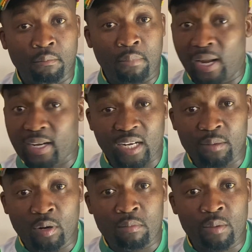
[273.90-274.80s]
Black
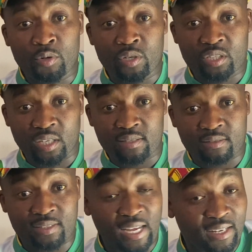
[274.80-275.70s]
Label maybe should just
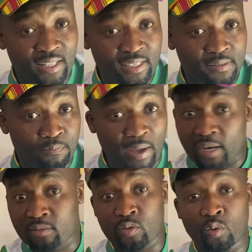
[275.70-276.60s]
take this
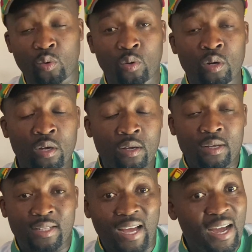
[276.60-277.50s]
back to
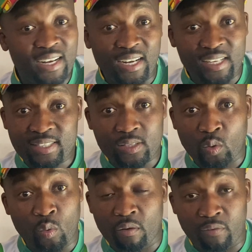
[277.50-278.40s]
the analysts
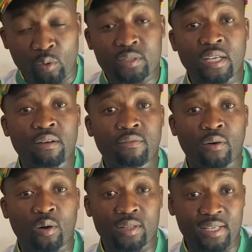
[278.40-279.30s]
who were voting
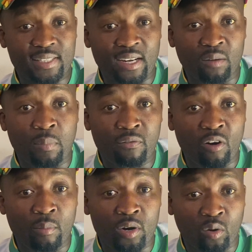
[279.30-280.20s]
for the standard
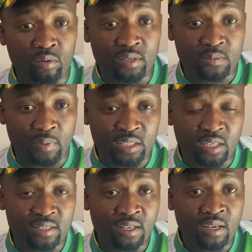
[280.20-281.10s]
performer on all these
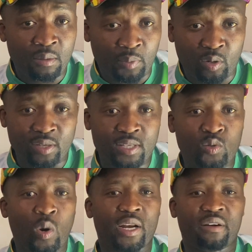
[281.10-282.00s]
matches? Because
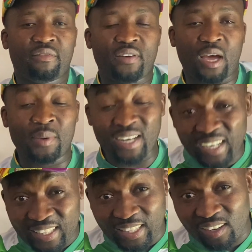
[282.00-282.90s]
it's quite unfair. I mean,
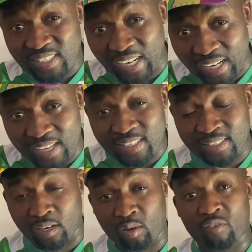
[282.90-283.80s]
100,000 Rand
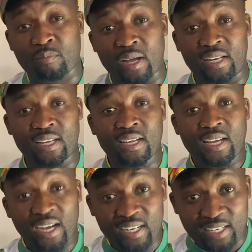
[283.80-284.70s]
is a lot of money.
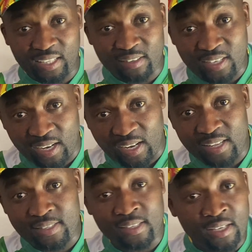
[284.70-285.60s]
100,000
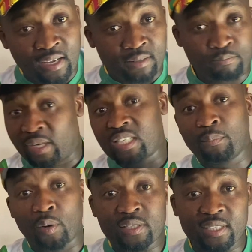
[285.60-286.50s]
Rand being
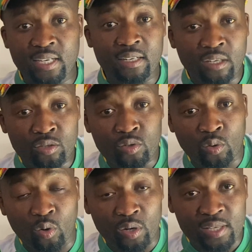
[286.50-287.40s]
deposited
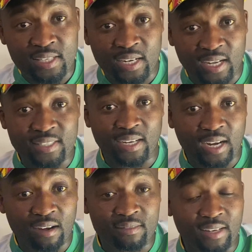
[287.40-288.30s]
into Olisa Ndah's
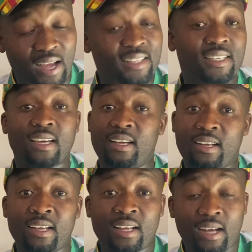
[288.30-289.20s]
account, that's
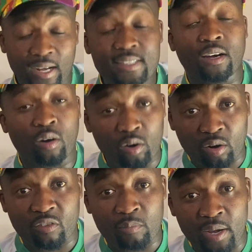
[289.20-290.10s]
a, that's a whole
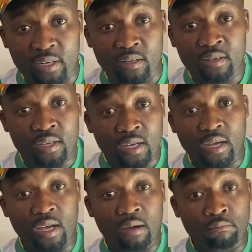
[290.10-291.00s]
lot of money.
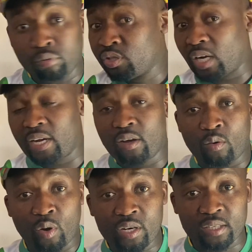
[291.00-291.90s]
Um,
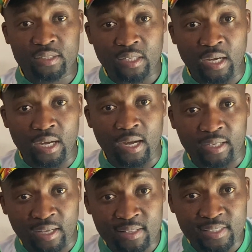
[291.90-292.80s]
won it
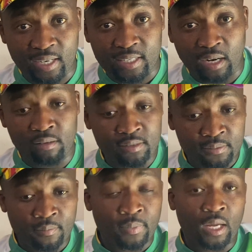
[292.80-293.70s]
uh, against
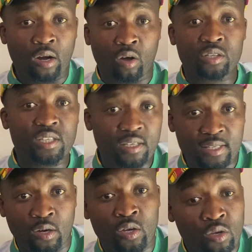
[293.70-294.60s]
Sundowns. Lodge
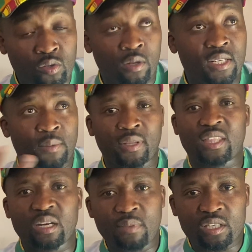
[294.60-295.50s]
is up. So there's
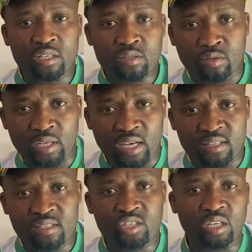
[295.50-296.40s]
about three matches
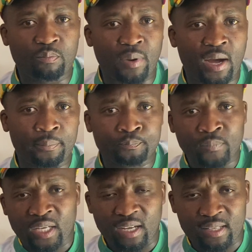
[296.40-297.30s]
today. It's cheaper.
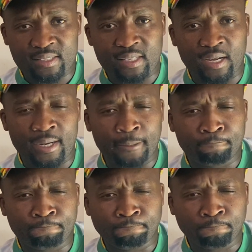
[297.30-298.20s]
It's
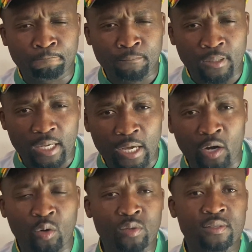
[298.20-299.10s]
um,
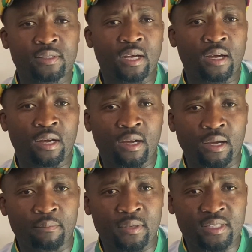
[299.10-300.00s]
Arrows.
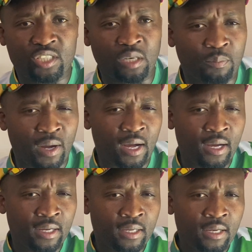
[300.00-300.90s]
Uh, it's
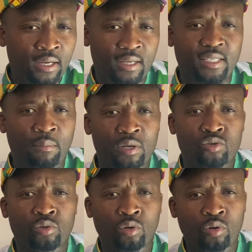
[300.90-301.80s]
cheaper. It's
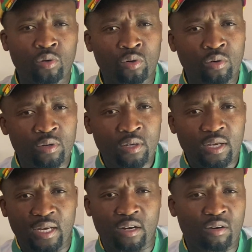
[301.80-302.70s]
Amazulu.
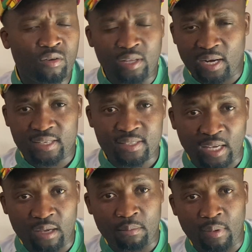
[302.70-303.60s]
I don't know the
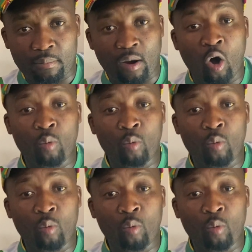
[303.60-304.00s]
last game. I'm